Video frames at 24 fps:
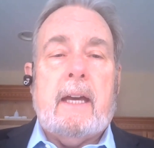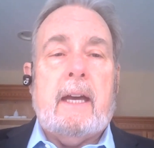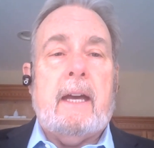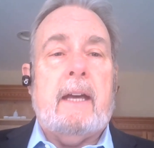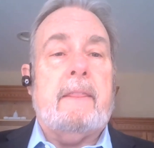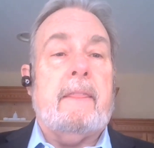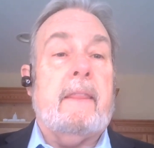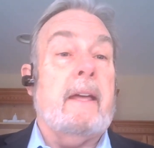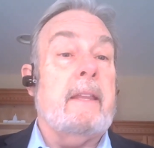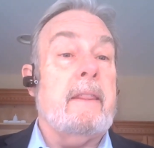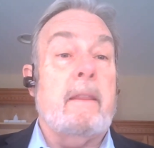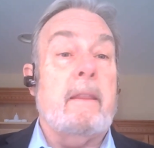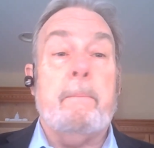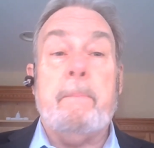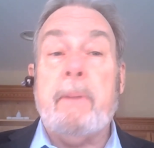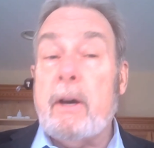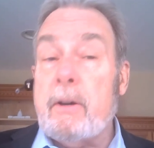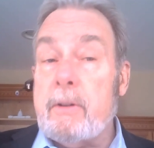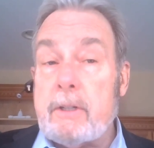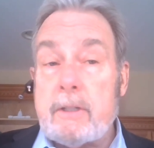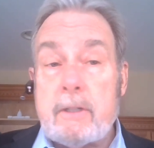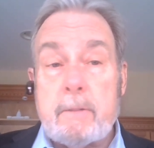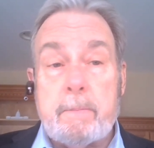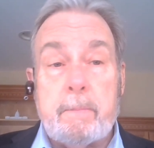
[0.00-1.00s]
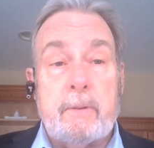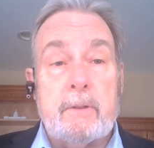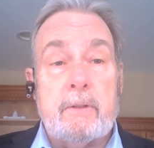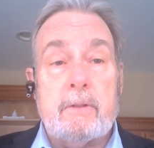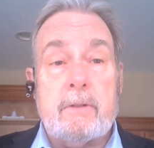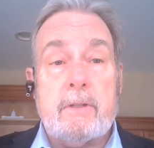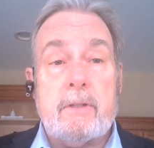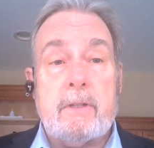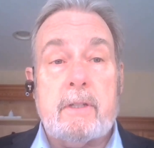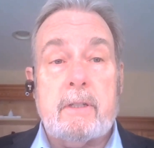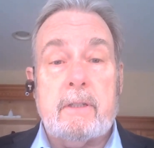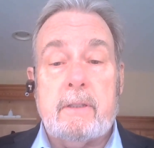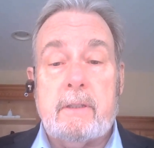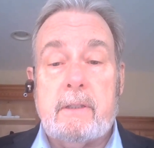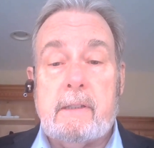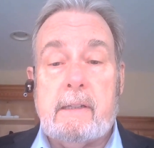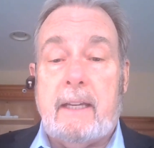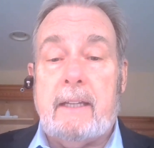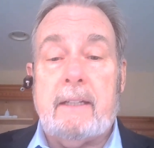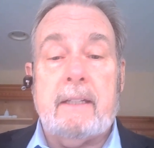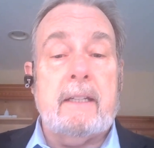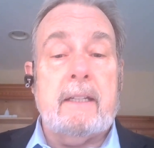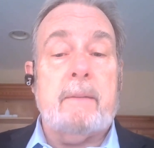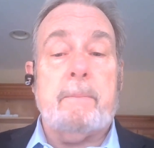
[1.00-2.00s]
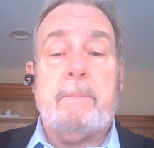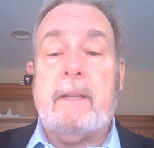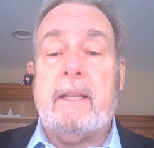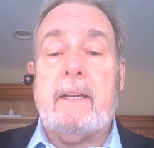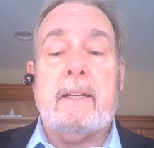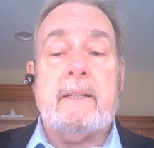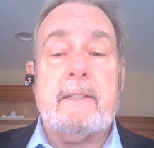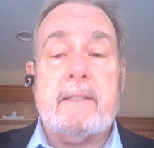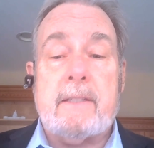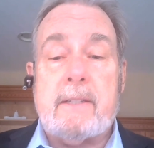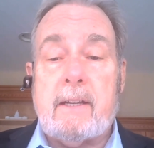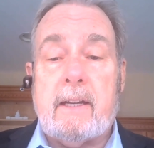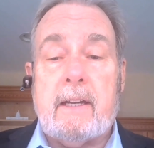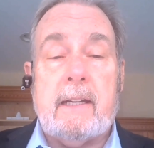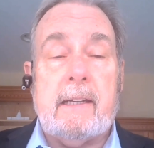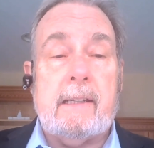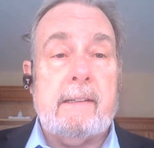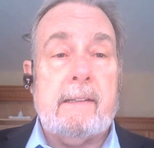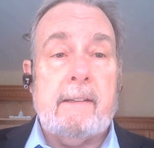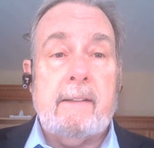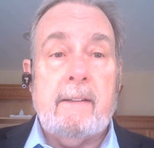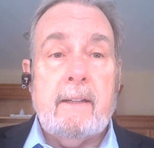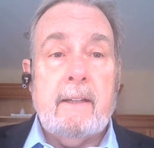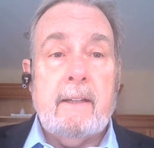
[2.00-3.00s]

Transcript: And then the bonus boost, hidden in plain sight.